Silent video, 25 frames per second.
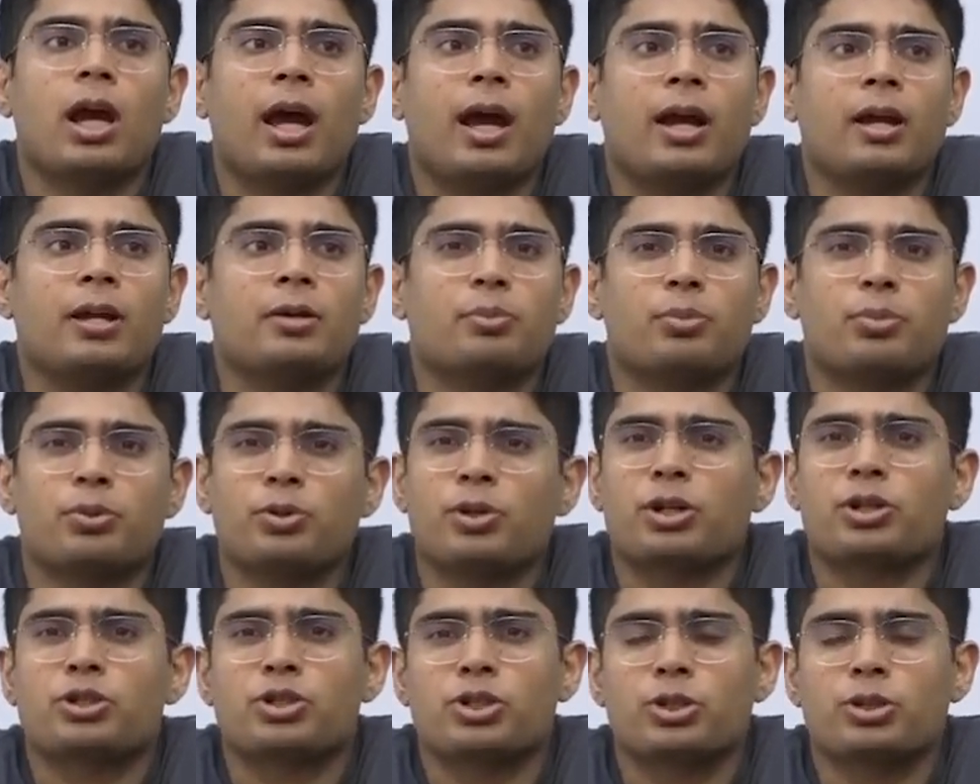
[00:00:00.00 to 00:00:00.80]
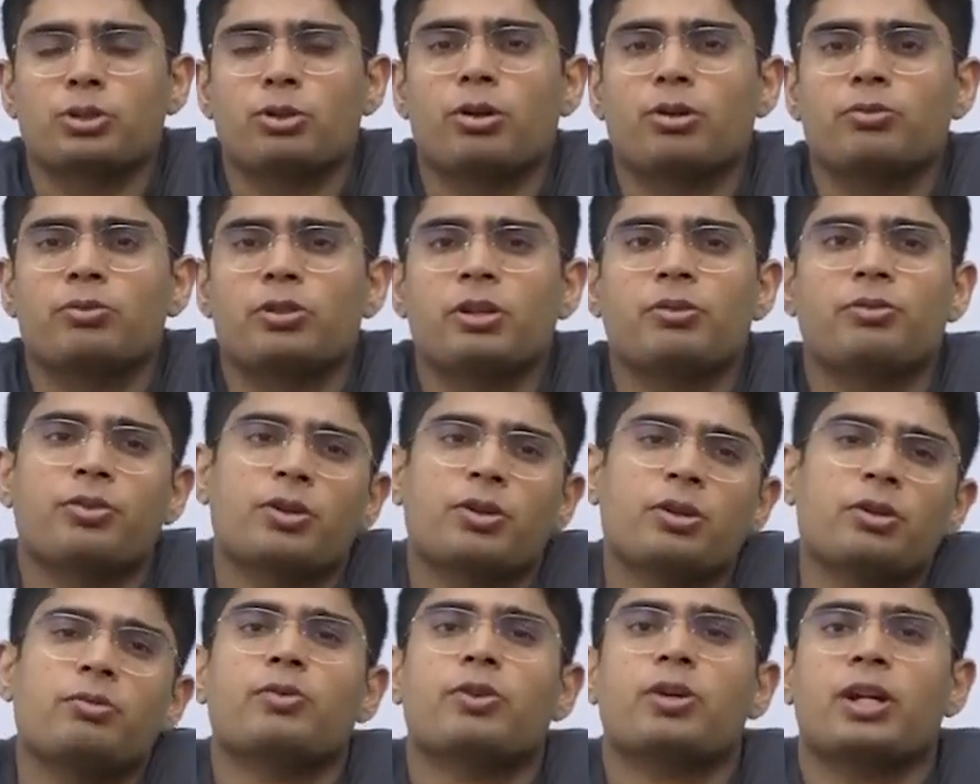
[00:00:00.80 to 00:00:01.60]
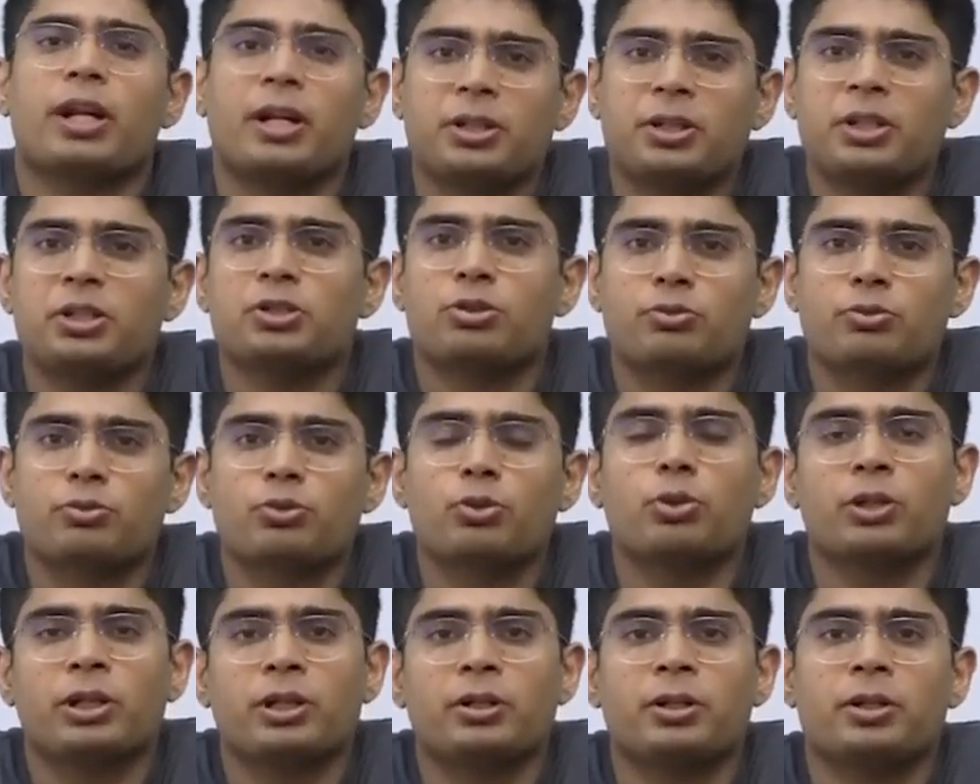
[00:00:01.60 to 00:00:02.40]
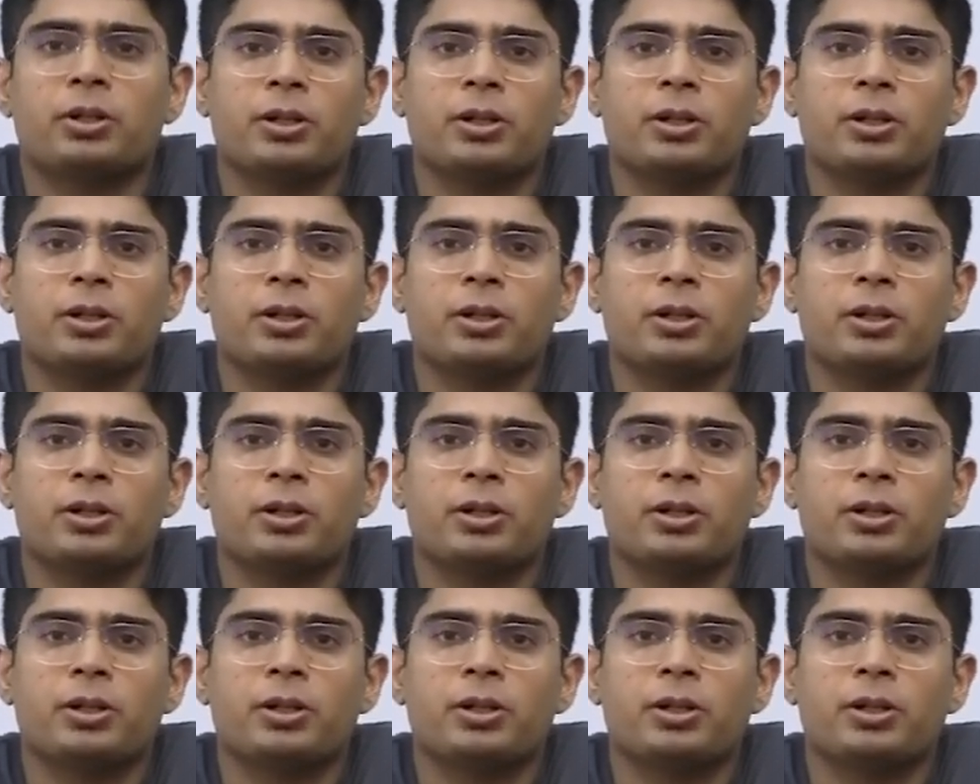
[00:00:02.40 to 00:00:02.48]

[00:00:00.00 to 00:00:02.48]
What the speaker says: and production of different varieties of coal in